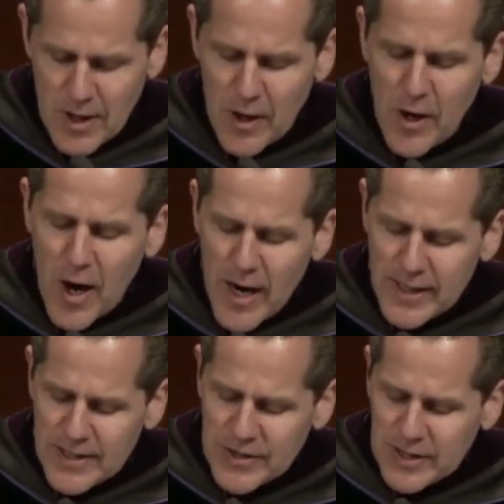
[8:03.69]
Our
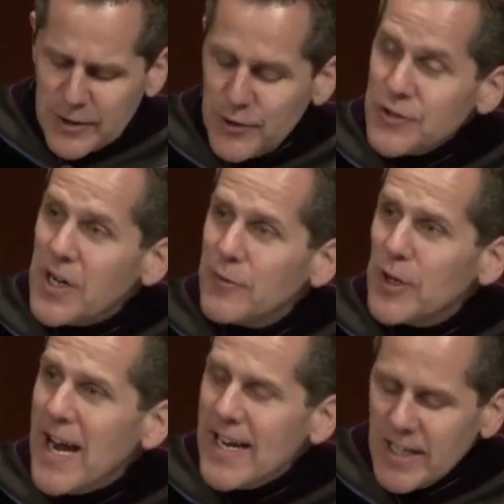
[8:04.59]
audience includes
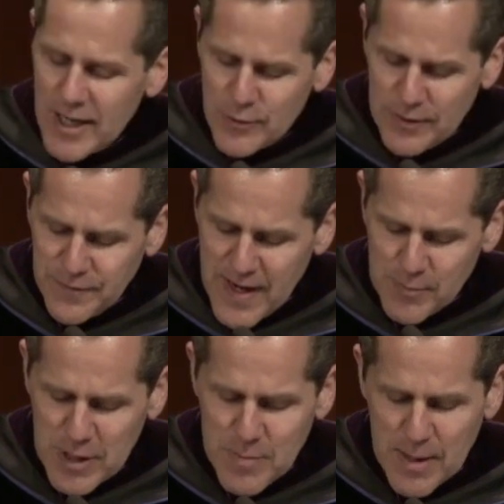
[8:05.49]
over 800
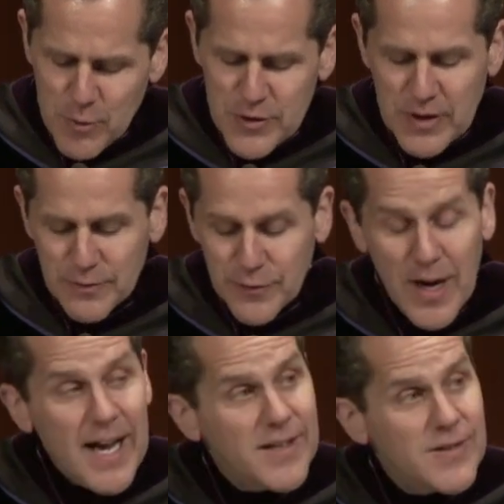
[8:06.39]
family members and
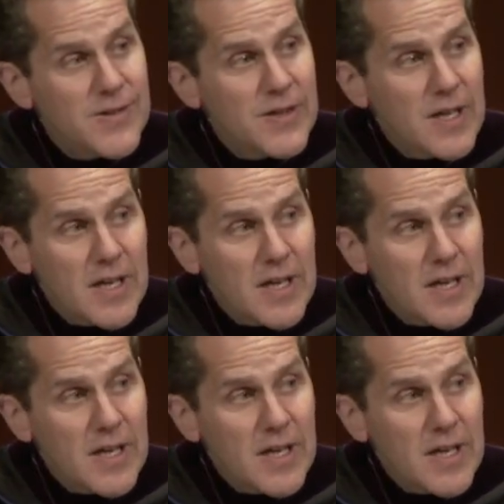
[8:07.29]
friends,